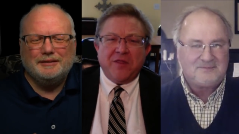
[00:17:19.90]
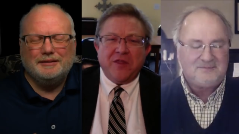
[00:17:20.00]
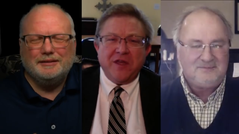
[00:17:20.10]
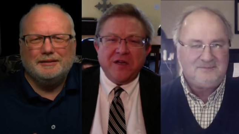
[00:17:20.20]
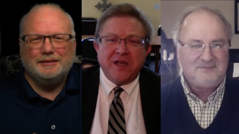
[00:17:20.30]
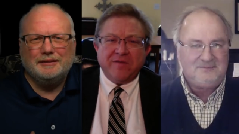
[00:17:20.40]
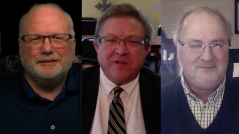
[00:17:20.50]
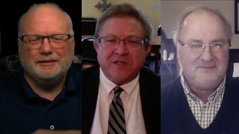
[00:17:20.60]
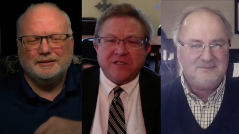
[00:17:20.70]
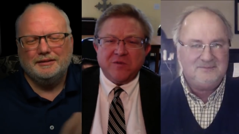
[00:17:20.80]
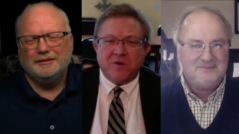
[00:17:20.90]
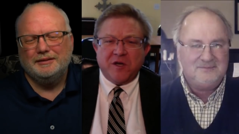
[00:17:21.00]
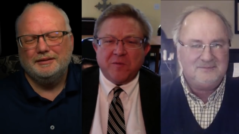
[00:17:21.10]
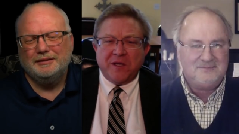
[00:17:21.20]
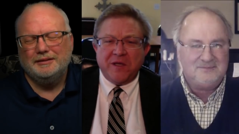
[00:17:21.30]
Speaker 1: thing to have Justin
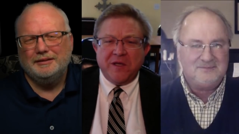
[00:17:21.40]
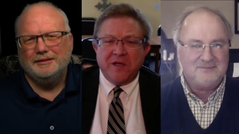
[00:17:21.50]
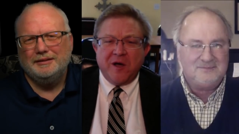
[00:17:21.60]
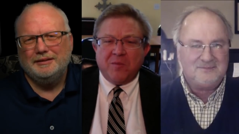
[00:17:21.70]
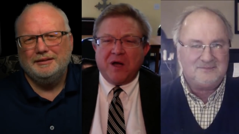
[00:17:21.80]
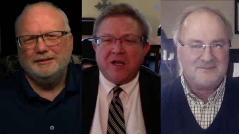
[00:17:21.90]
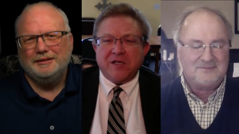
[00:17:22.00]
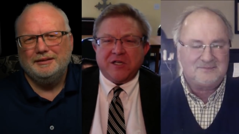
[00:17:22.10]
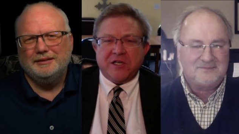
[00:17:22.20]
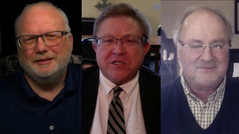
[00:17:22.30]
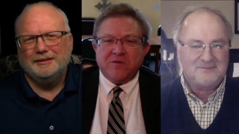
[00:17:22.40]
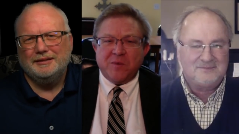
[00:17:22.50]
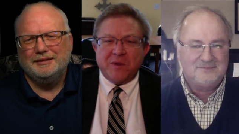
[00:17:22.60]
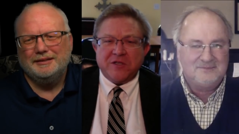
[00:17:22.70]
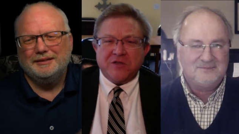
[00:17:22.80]
Welby apologize for
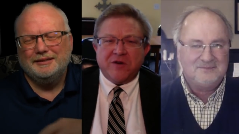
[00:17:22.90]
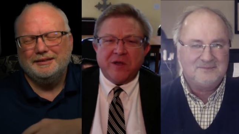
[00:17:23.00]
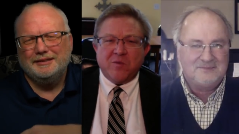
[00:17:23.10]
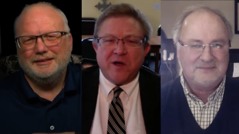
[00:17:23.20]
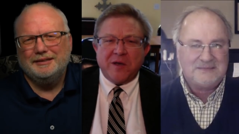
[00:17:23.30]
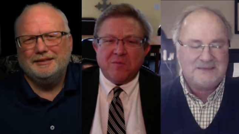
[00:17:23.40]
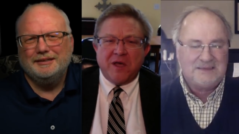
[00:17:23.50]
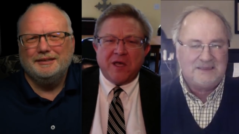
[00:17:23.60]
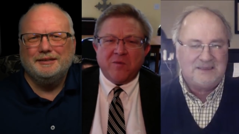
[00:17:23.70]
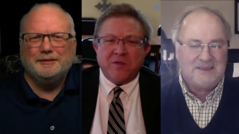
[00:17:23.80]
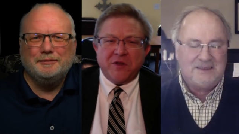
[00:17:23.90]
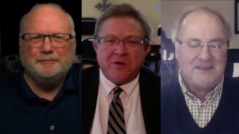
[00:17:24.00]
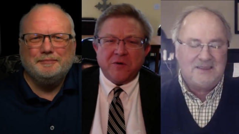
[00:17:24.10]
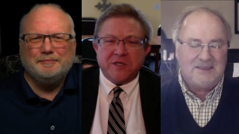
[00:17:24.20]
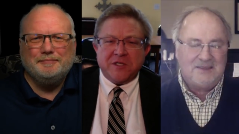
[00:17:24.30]
being a straight white man with an
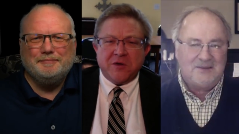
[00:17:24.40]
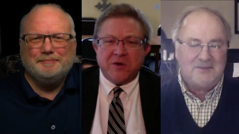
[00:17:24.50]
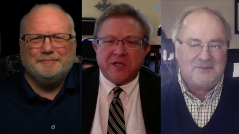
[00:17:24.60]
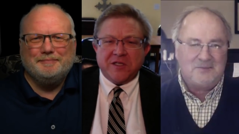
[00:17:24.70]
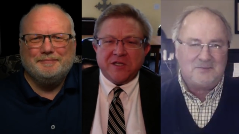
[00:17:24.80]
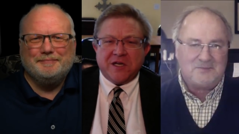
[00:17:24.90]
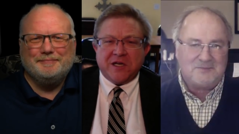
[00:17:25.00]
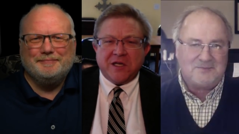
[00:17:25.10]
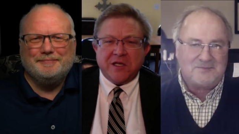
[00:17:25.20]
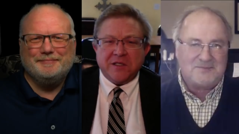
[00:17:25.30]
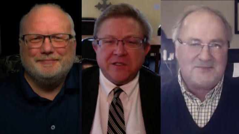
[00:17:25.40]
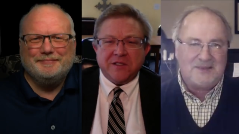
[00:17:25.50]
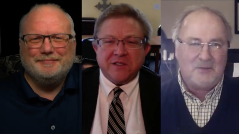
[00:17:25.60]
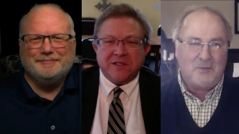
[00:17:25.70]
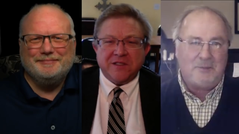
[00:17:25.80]
old Etonian tie?
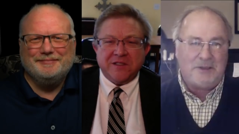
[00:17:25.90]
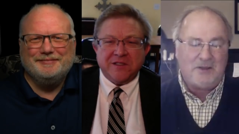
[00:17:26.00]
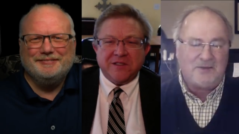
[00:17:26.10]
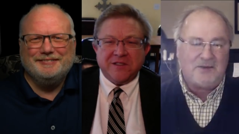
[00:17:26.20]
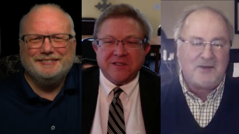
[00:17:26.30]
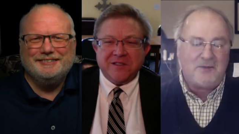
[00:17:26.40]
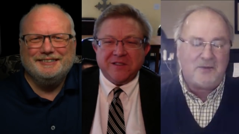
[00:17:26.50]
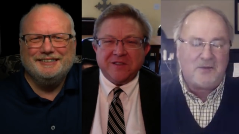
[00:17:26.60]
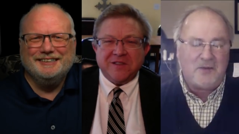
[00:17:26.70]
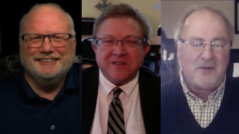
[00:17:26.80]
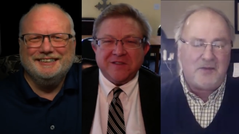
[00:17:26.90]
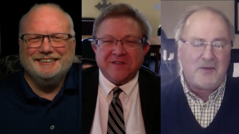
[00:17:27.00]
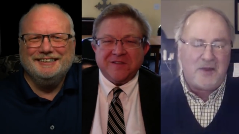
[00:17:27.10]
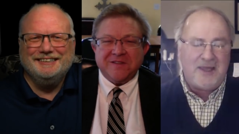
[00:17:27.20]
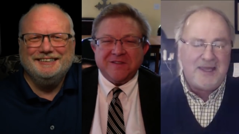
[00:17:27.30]
Speaker 2: Well, because
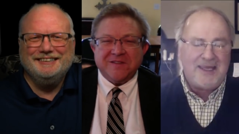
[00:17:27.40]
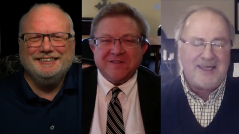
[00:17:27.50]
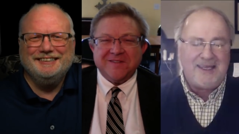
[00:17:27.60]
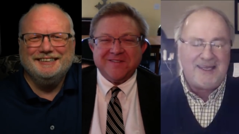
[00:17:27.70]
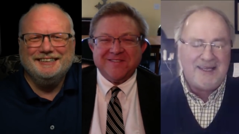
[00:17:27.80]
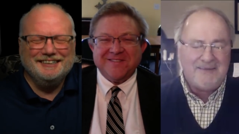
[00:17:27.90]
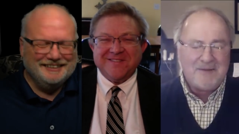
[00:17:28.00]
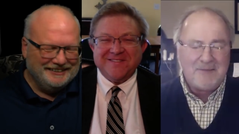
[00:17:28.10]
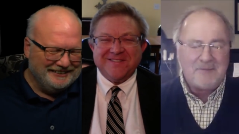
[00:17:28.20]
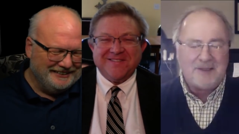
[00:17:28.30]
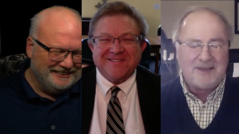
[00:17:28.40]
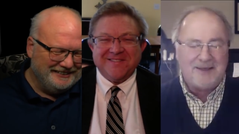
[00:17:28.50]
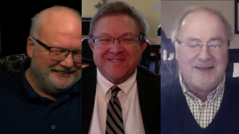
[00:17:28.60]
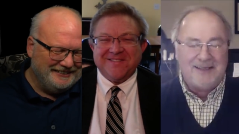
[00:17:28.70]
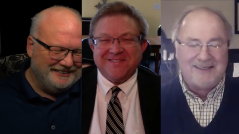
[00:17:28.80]
he
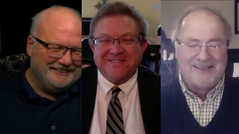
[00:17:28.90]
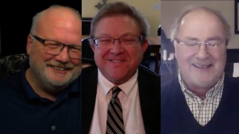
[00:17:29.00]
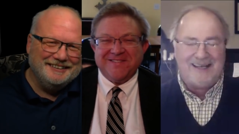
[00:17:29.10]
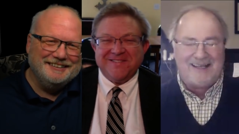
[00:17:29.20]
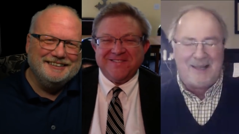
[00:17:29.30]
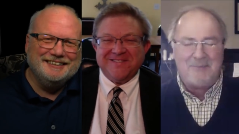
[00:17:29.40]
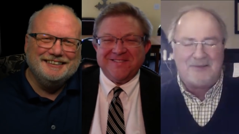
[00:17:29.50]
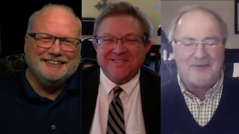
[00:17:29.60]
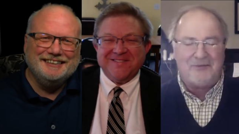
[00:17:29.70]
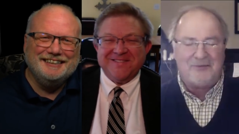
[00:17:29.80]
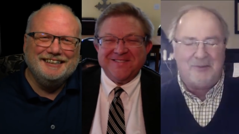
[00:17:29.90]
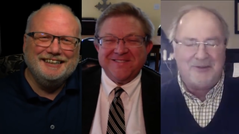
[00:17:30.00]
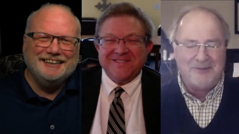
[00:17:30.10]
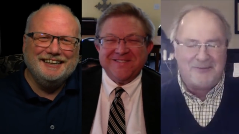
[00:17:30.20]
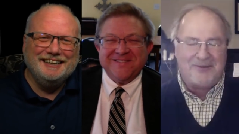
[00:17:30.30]
I mustn't
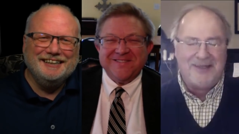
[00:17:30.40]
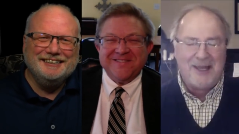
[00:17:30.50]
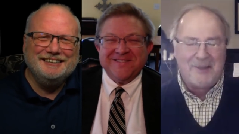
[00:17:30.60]
dribble and